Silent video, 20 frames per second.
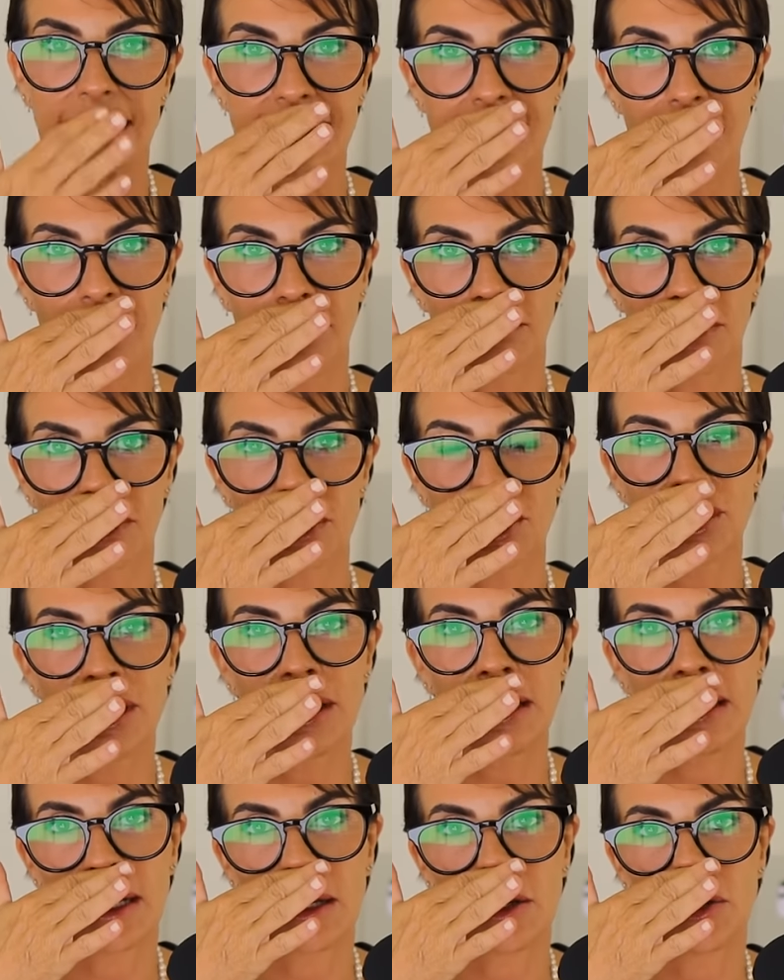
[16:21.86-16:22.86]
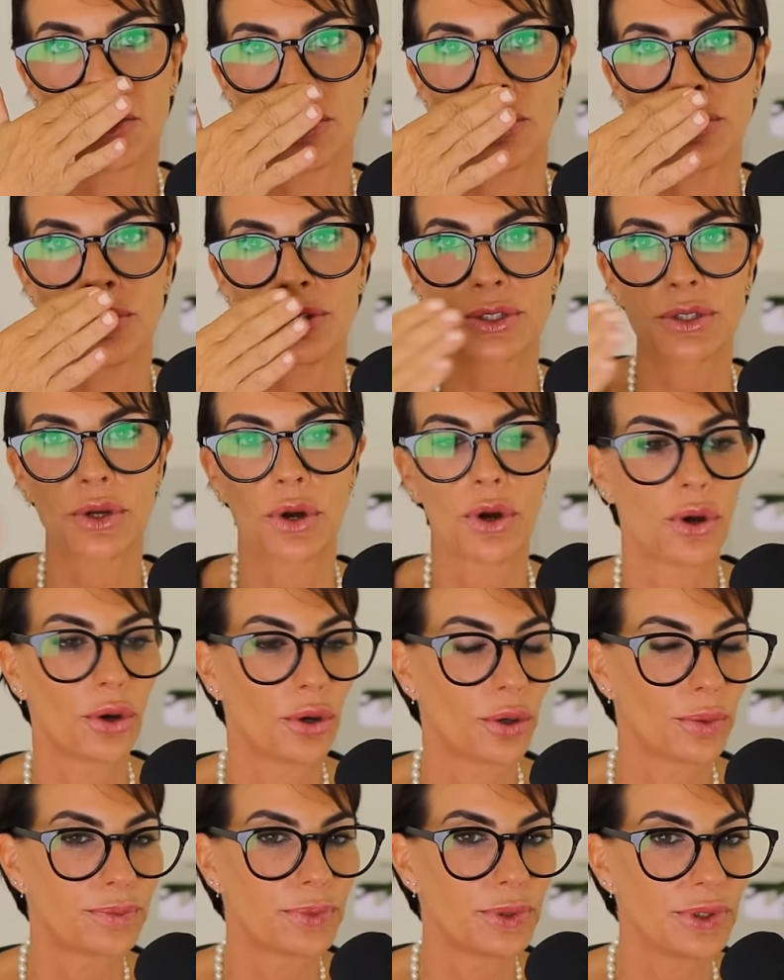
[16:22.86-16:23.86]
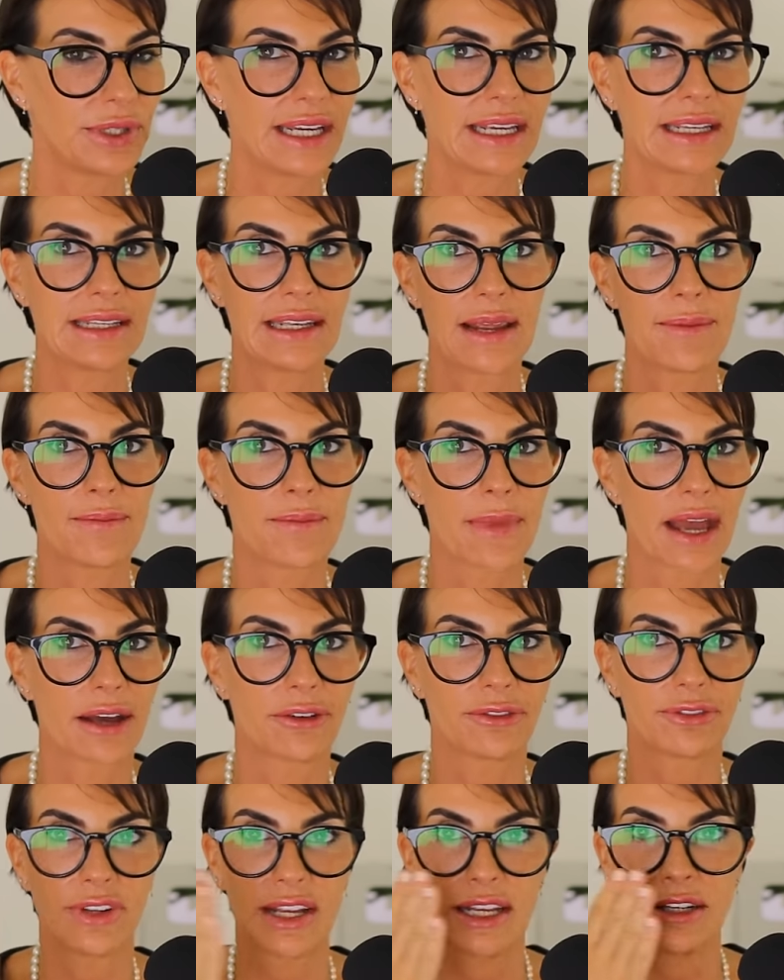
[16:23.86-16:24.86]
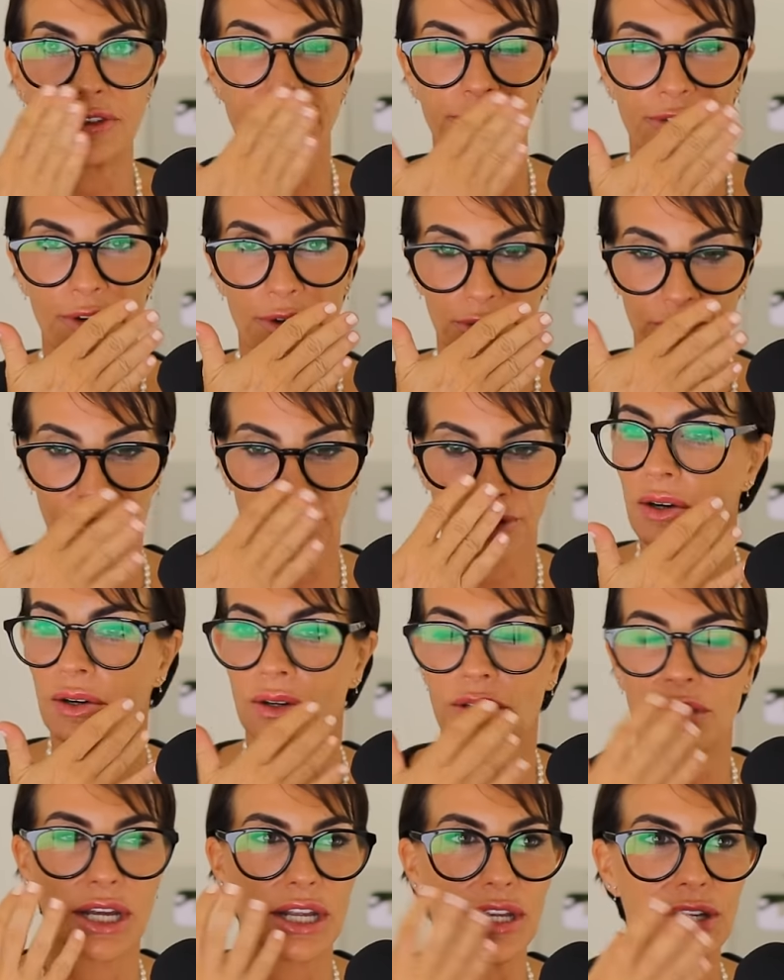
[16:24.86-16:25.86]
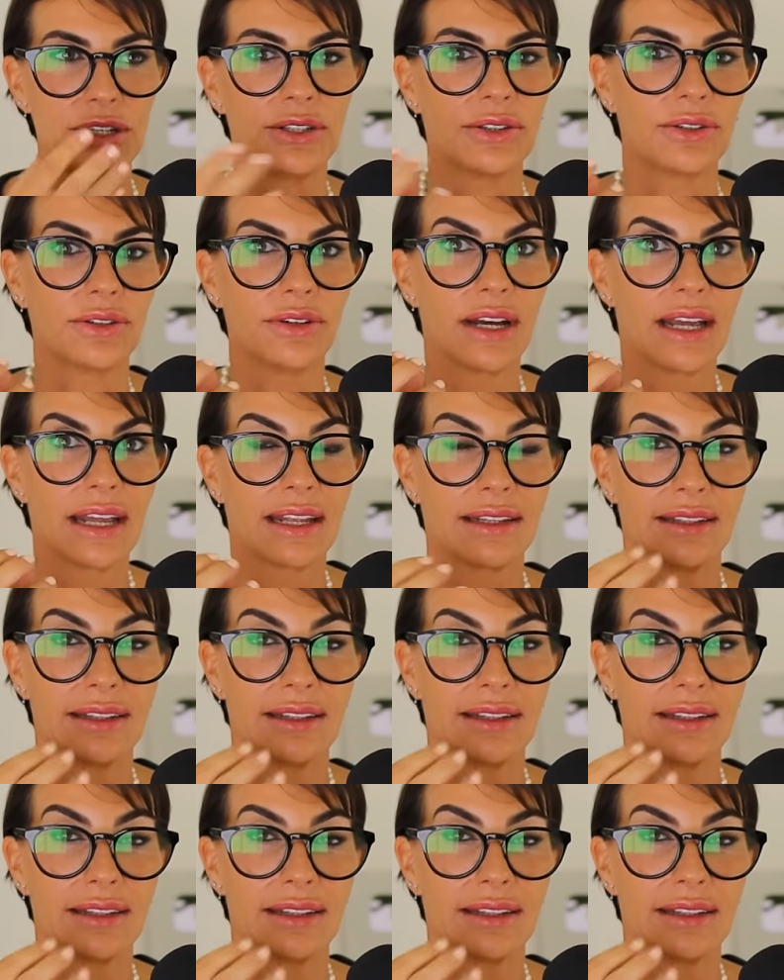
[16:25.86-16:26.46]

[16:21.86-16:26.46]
they start touching their nose or putting their mouth in front, or, you know,